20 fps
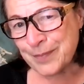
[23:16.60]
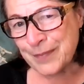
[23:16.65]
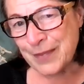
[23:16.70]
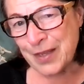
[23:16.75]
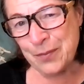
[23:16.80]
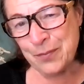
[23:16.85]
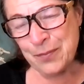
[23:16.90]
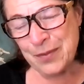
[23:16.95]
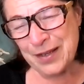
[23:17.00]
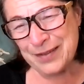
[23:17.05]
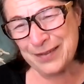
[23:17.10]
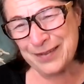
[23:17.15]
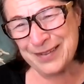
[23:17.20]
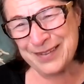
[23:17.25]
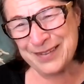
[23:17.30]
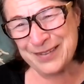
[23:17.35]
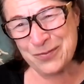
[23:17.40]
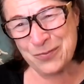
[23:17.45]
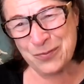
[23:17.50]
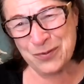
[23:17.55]

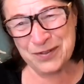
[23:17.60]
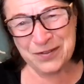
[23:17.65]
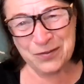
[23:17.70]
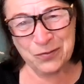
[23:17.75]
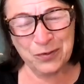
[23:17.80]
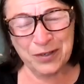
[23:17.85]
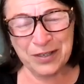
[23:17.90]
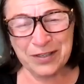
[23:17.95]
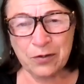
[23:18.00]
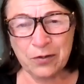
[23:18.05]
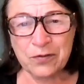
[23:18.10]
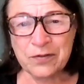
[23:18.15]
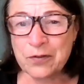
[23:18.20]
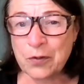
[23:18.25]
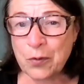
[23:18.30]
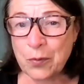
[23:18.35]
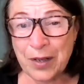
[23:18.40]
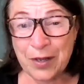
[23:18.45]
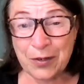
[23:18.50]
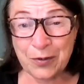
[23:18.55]
emailings once a week. Those
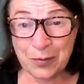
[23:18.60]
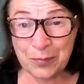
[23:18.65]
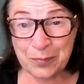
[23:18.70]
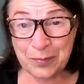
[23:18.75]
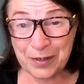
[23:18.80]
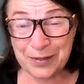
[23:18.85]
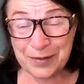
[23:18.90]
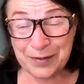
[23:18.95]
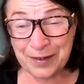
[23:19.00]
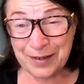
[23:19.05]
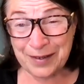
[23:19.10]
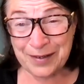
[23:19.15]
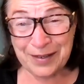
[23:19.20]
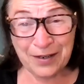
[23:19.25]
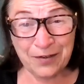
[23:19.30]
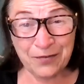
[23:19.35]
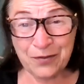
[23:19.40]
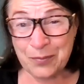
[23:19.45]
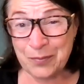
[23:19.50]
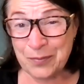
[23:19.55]
go out on Monday.
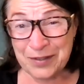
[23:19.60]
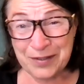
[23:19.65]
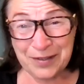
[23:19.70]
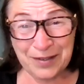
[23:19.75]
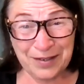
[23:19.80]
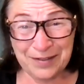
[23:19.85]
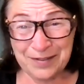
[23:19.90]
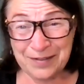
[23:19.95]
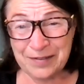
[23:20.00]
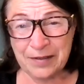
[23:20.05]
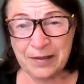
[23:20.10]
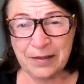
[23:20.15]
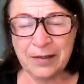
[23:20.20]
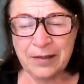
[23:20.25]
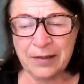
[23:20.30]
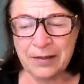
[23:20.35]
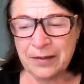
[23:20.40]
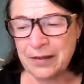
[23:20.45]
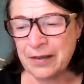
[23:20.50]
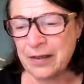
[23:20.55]
Every Monday is
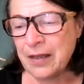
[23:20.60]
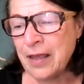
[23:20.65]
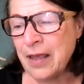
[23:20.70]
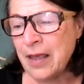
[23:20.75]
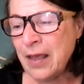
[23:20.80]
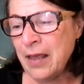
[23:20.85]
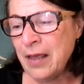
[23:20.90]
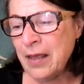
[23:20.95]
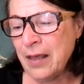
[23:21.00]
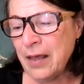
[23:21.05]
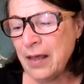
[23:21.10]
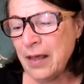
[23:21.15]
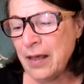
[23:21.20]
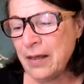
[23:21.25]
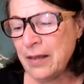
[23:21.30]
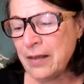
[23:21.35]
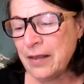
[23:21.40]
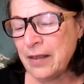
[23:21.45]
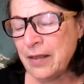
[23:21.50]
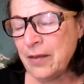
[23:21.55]
a
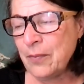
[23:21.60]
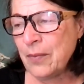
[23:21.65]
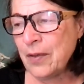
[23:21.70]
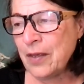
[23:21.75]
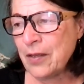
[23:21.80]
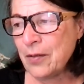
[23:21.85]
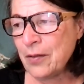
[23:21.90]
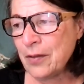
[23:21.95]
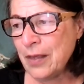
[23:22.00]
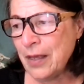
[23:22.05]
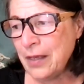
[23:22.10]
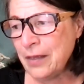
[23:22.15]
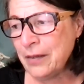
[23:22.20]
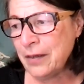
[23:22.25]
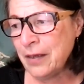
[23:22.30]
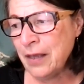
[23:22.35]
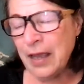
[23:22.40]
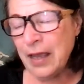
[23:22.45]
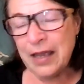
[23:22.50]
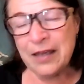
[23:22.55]
email,
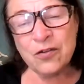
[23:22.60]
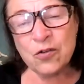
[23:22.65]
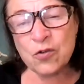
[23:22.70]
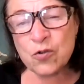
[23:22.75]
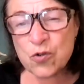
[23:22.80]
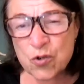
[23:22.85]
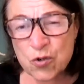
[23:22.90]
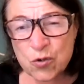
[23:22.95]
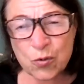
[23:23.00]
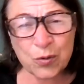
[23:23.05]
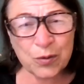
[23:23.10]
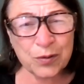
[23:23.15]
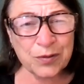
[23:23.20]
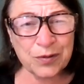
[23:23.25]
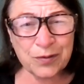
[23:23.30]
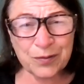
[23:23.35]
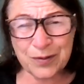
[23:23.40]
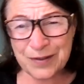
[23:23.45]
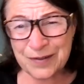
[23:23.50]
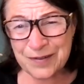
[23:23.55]
and they're short,
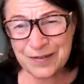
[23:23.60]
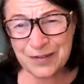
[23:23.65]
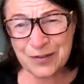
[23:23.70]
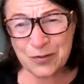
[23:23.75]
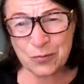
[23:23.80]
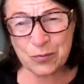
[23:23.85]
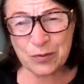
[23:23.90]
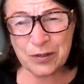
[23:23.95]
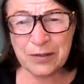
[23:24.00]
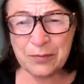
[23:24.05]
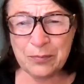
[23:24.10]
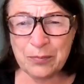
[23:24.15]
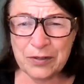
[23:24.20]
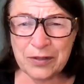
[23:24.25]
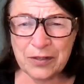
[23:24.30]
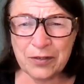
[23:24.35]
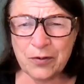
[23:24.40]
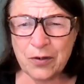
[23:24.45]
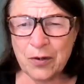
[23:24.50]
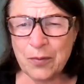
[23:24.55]
they're easy to read, but
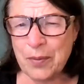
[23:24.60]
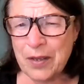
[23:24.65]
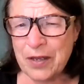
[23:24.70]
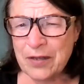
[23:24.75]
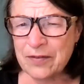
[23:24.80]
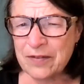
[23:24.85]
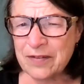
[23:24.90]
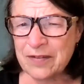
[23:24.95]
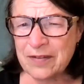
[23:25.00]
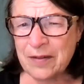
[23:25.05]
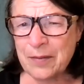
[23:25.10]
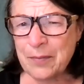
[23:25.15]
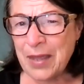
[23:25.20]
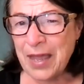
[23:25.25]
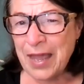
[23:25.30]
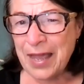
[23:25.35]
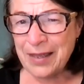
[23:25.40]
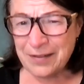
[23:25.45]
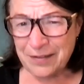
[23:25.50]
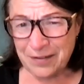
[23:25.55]
they're about some
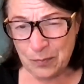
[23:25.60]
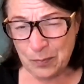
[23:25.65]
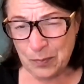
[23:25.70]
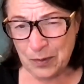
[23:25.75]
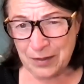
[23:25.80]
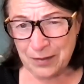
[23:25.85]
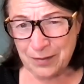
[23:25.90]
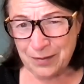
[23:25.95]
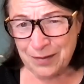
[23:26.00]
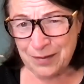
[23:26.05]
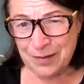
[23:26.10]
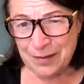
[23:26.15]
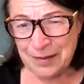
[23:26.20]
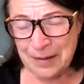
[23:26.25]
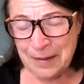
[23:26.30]
aspect